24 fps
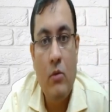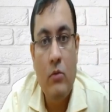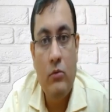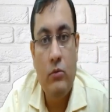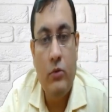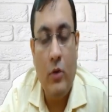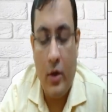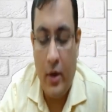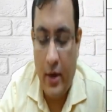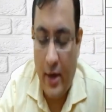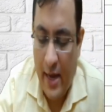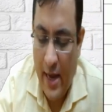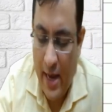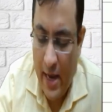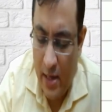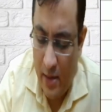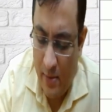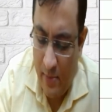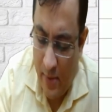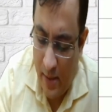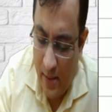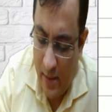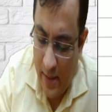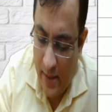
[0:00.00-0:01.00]
For A
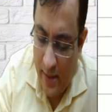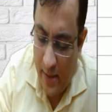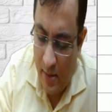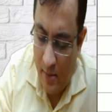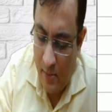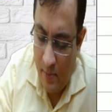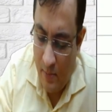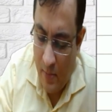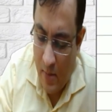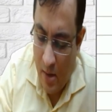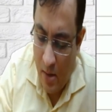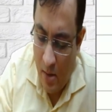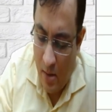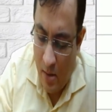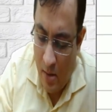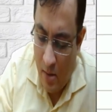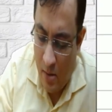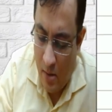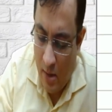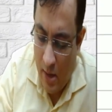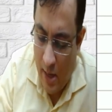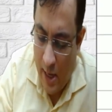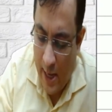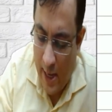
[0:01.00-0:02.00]
Limited,
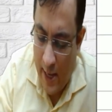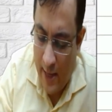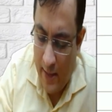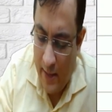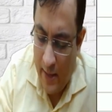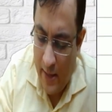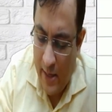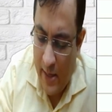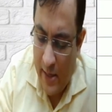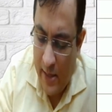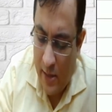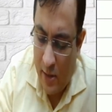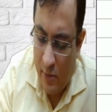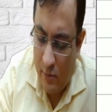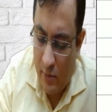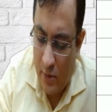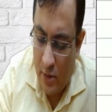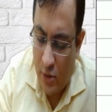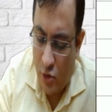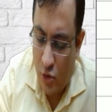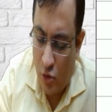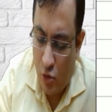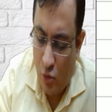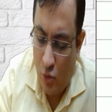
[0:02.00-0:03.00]
RE
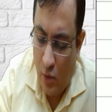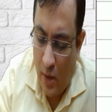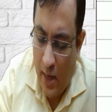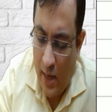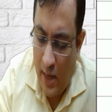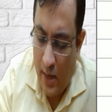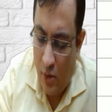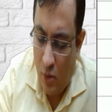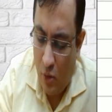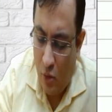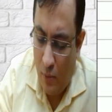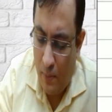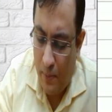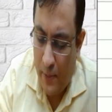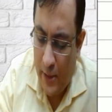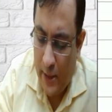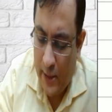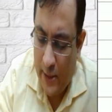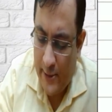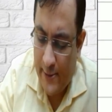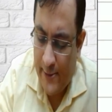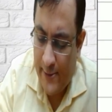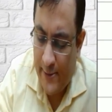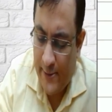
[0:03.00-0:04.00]
equals to RO
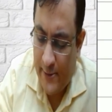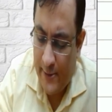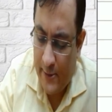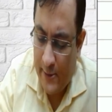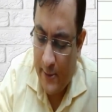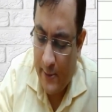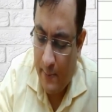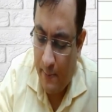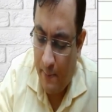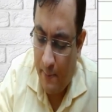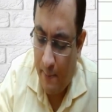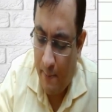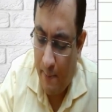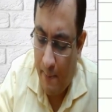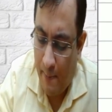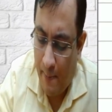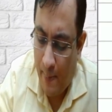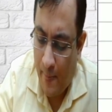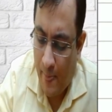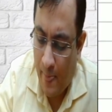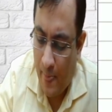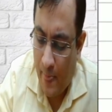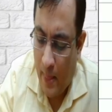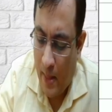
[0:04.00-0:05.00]
plus
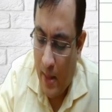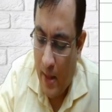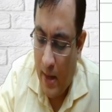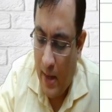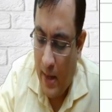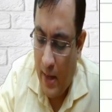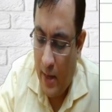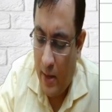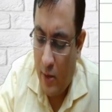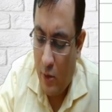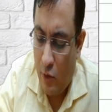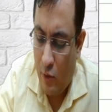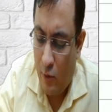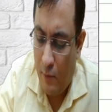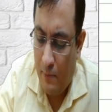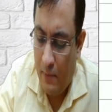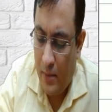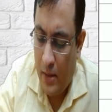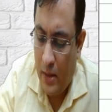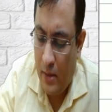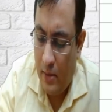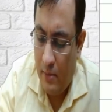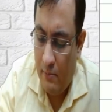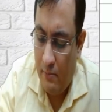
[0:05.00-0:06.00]
RO
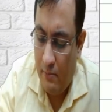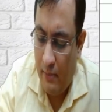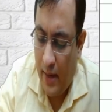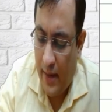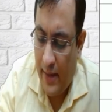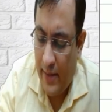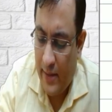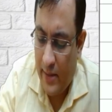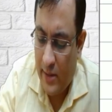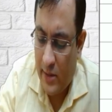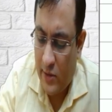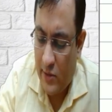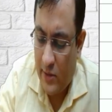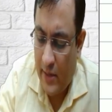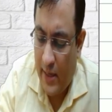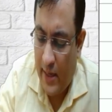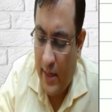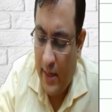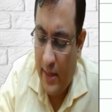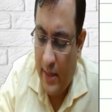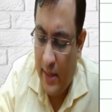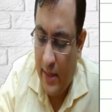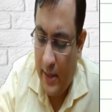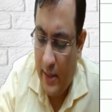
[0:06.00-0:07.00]
minus
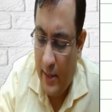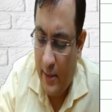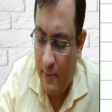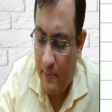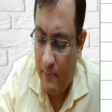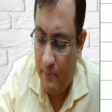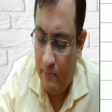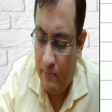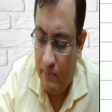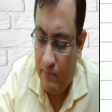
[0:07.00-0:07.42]
RD